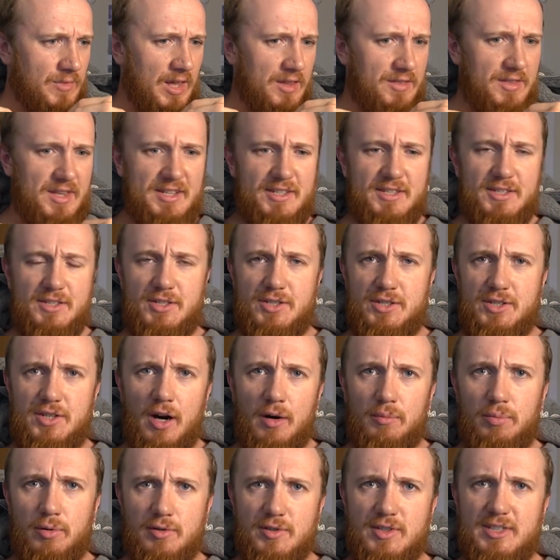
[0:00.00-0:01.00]
the
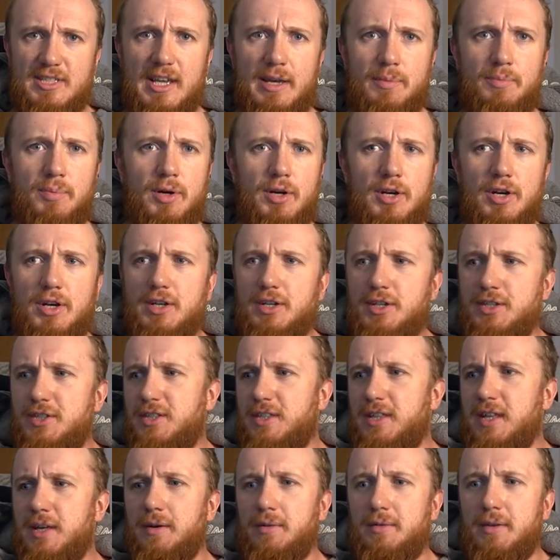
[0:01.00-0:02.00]
double
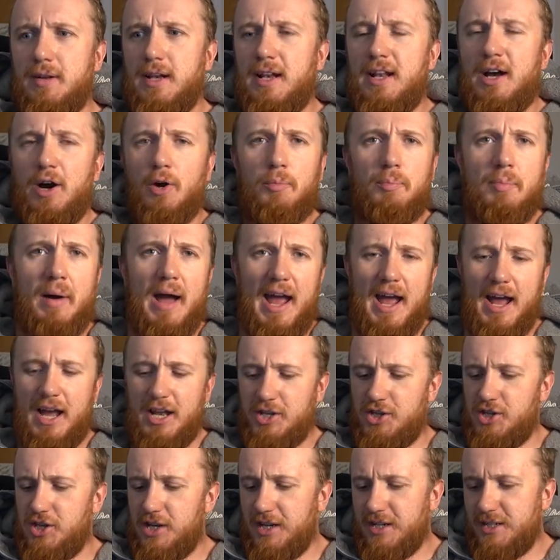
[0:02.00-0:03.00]
zippers, the little
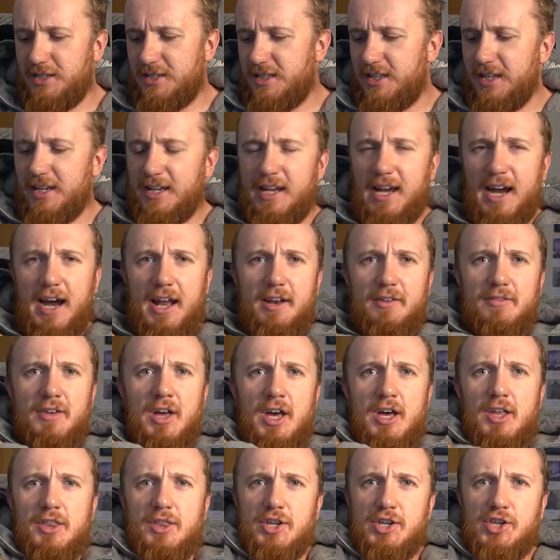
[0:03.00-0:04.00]
patches, the kind
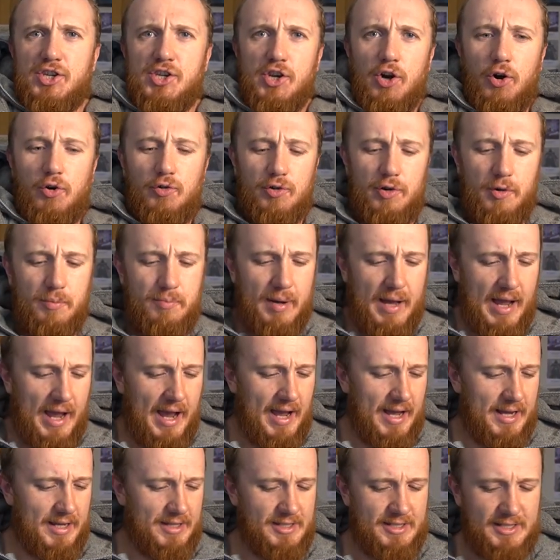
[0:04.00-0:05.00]
of the shoulder
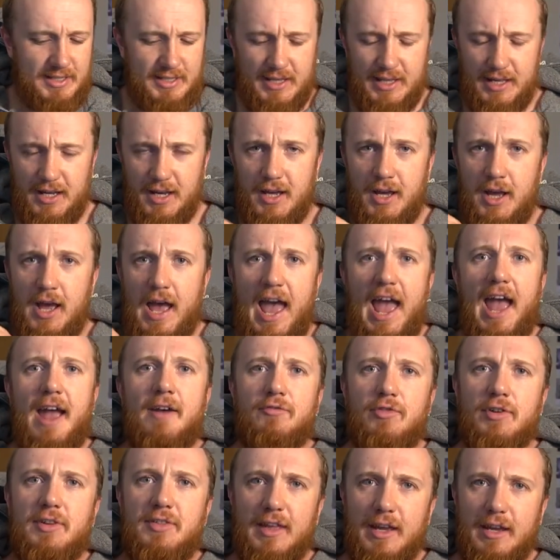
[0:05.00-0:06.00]
pads, the
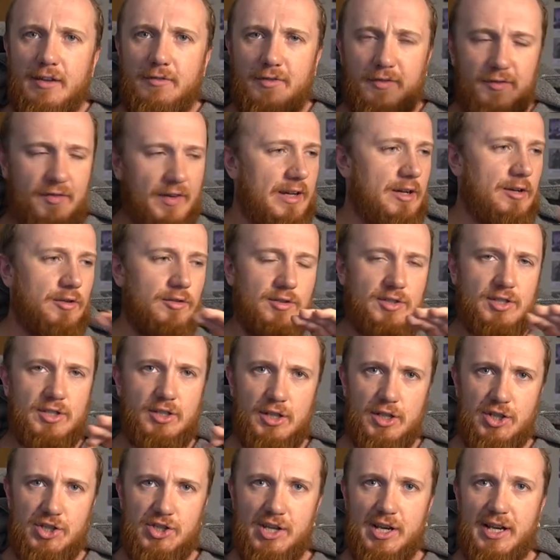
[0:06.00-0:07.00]
everything
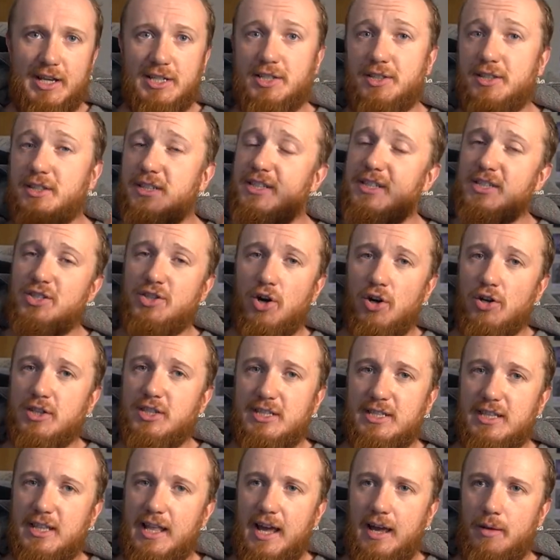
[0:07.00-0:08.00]
feels legit. So this is not a
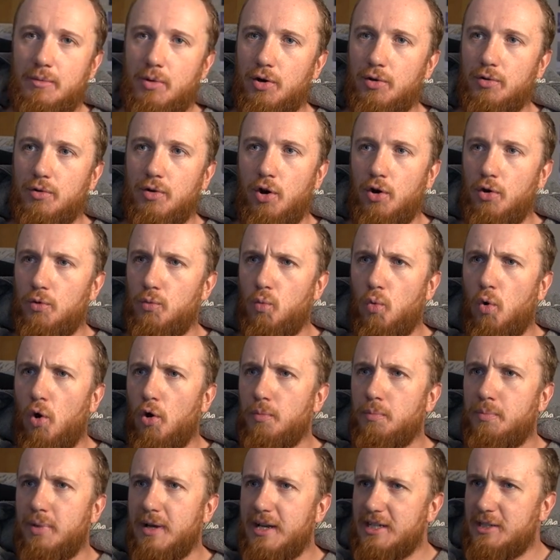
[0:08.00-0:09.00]
slam on on
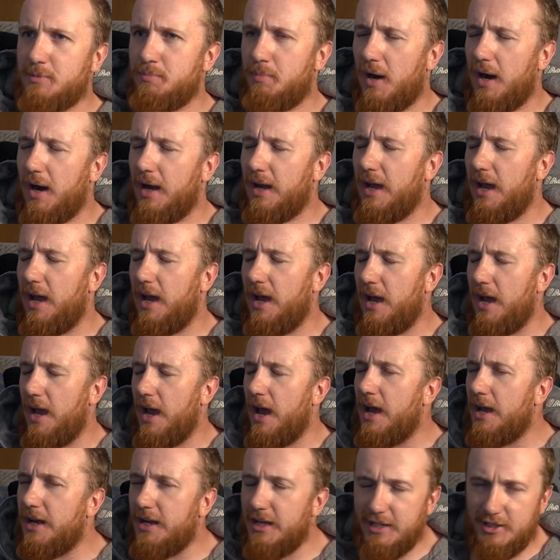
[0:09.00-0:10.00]
One Piece by
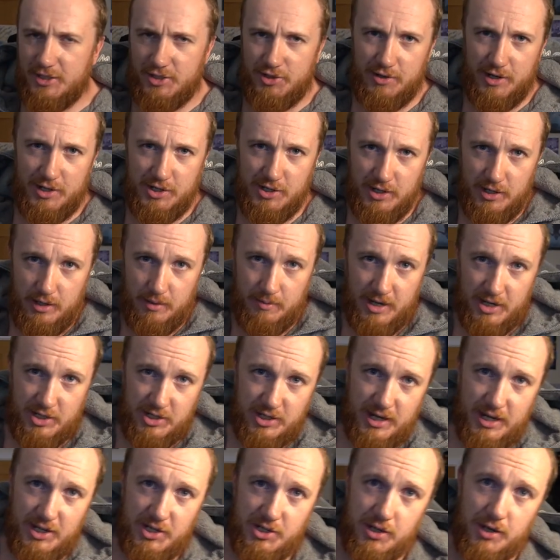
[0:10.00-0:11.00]
any stretch of the
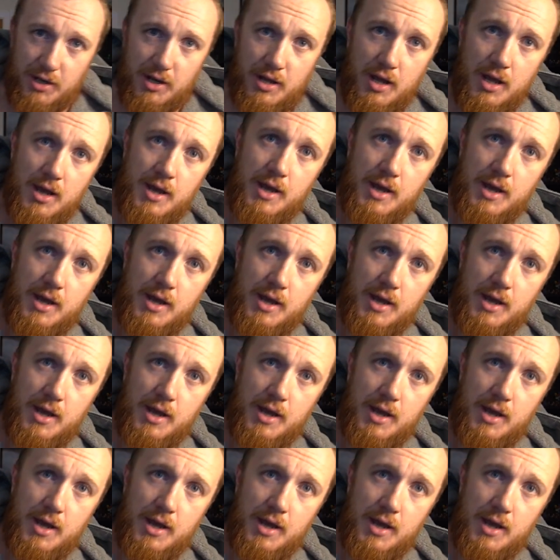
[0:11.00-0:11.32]
imagination.